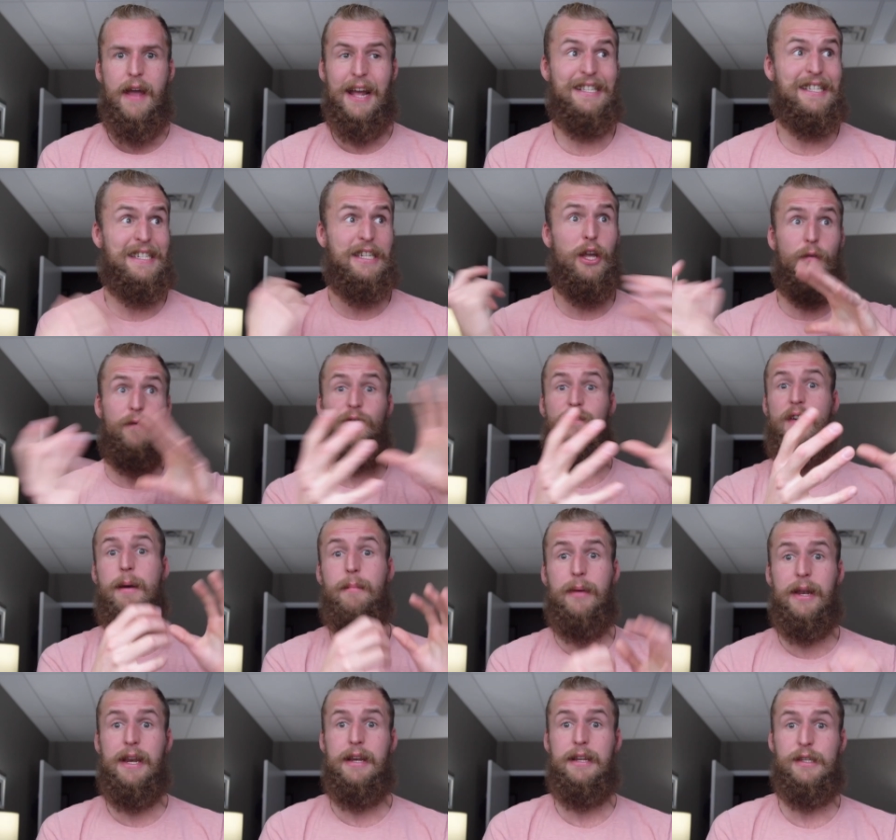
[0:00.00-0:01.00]
and still
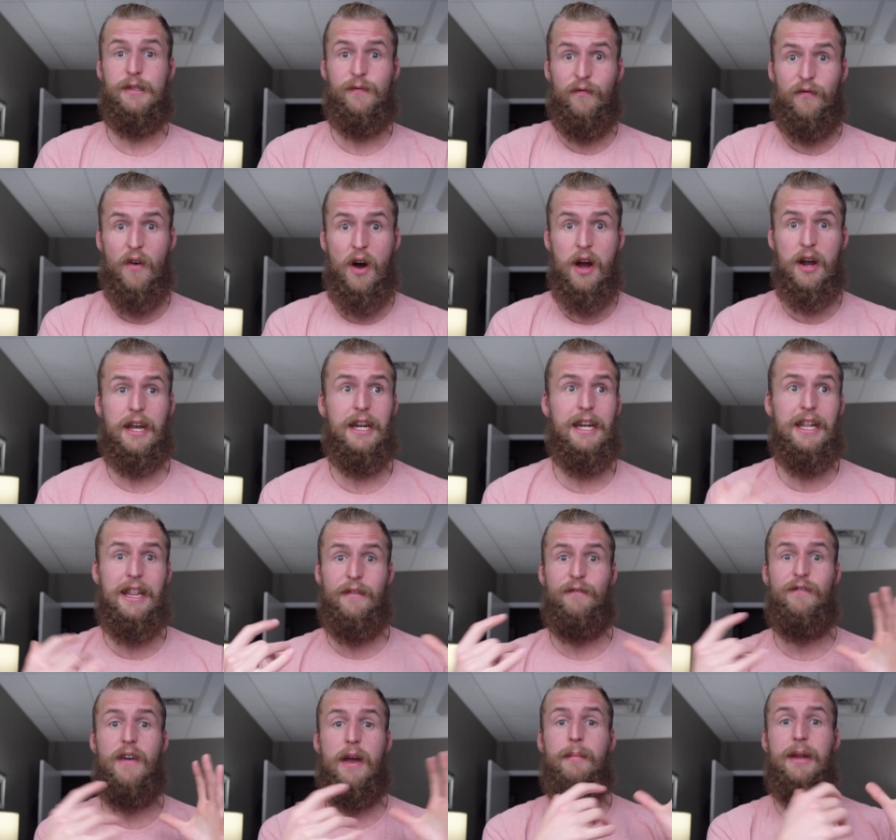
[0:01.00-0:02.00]
feminine as fucking in
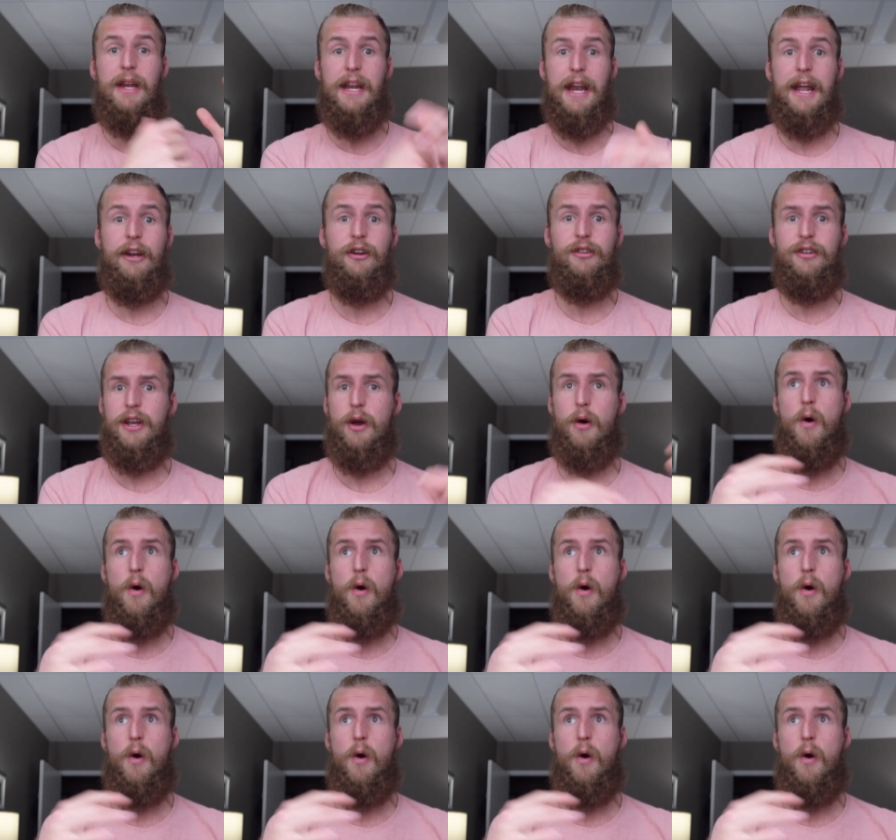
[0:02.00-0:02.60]
the feminine energy,